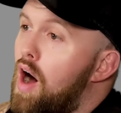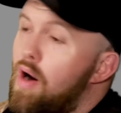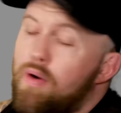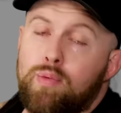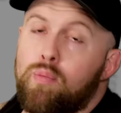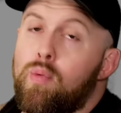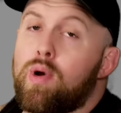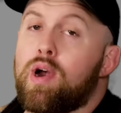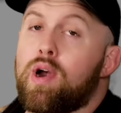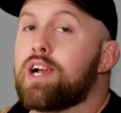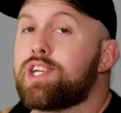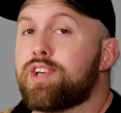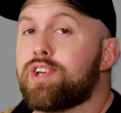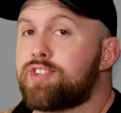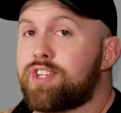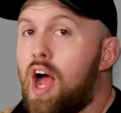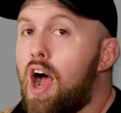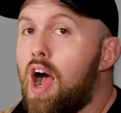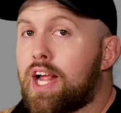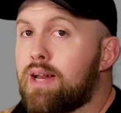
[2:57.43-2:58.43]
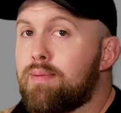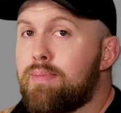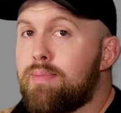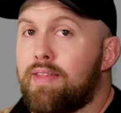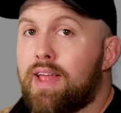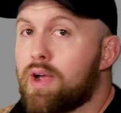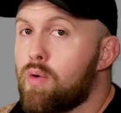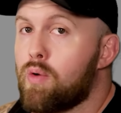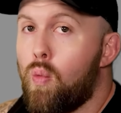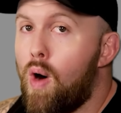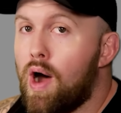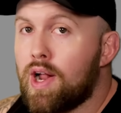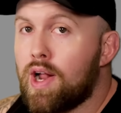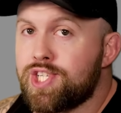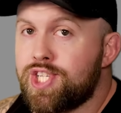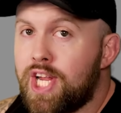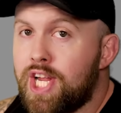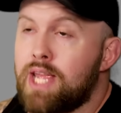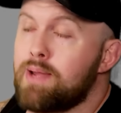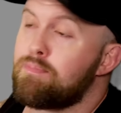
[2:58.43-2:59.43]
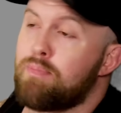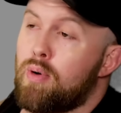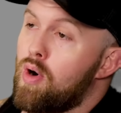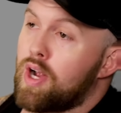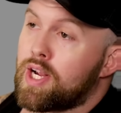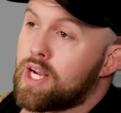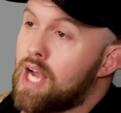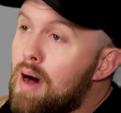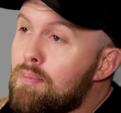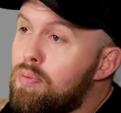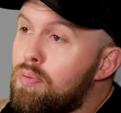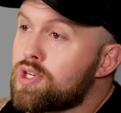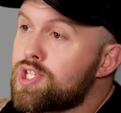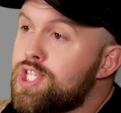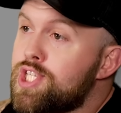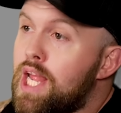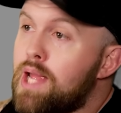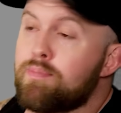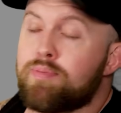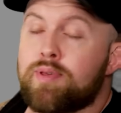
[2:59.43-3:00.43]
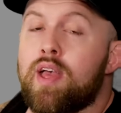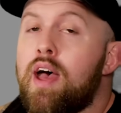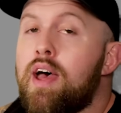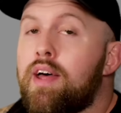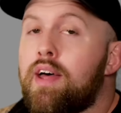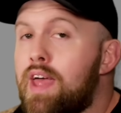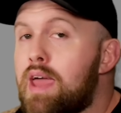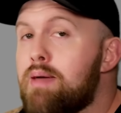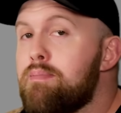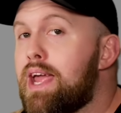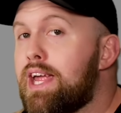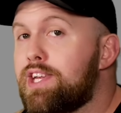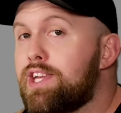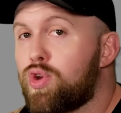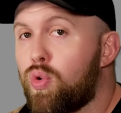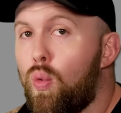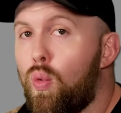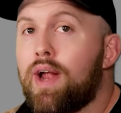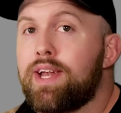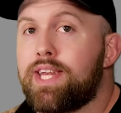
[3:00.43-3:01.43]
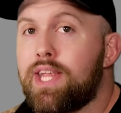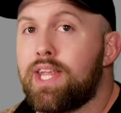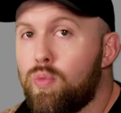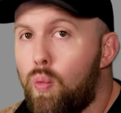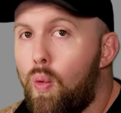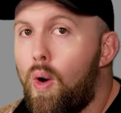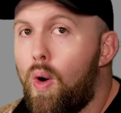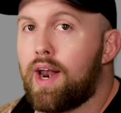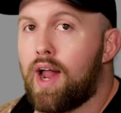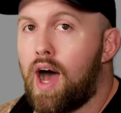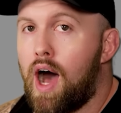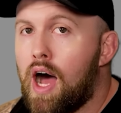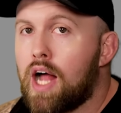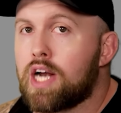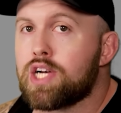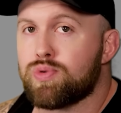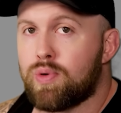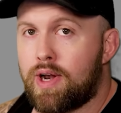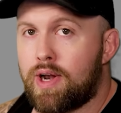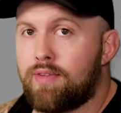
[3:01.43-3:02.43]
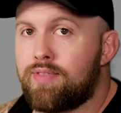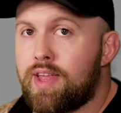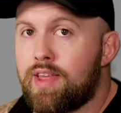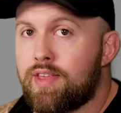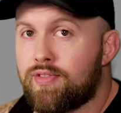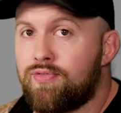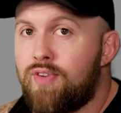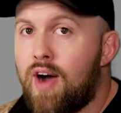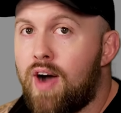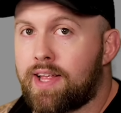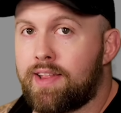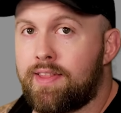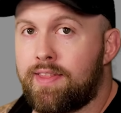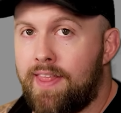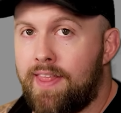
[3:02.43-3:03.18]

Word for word: Oh, and we're not just talking about like one Jeep or a couple Jeeps. They made 2,100 of these fucking